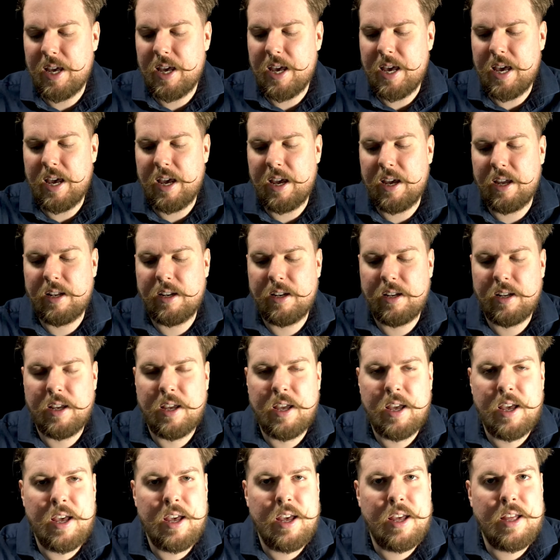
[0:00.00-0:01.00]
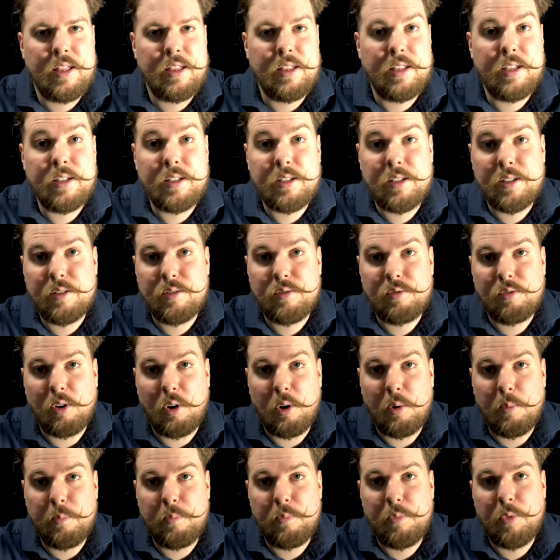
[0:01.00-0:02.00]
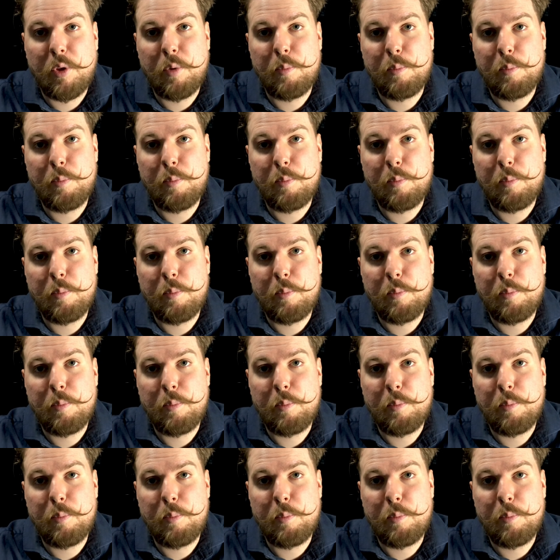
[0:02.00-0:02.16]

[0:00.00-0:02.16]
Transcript: And this is from